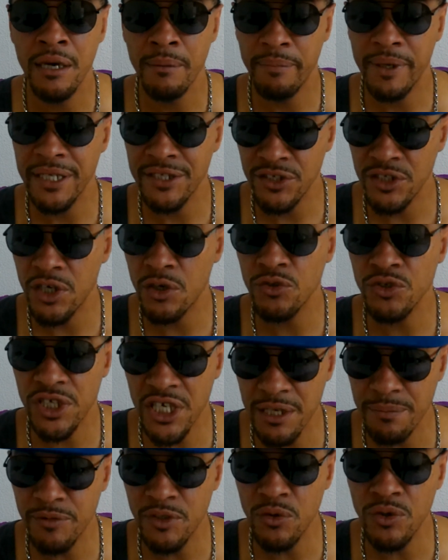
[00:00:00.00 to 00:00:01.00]
But, you know, you
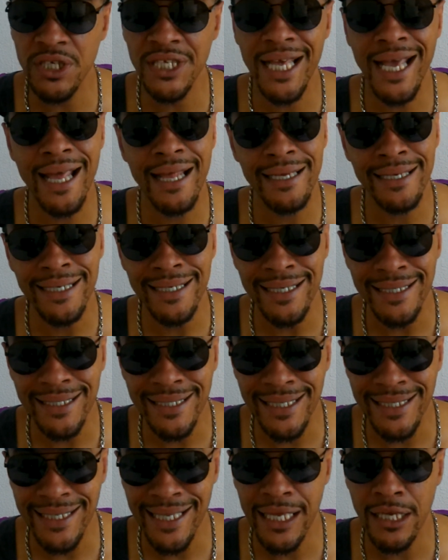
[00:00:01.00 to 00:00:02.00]
keep doing that,
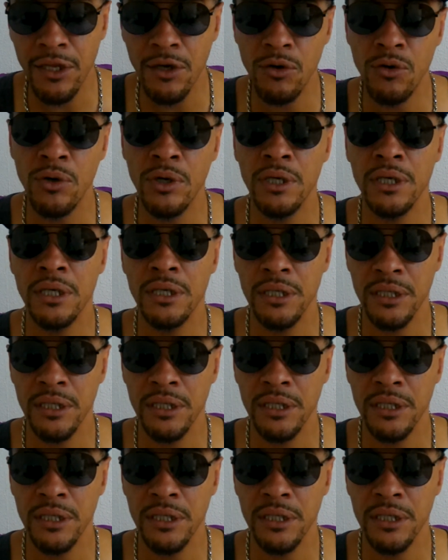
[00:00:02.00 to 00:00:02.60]
Canelo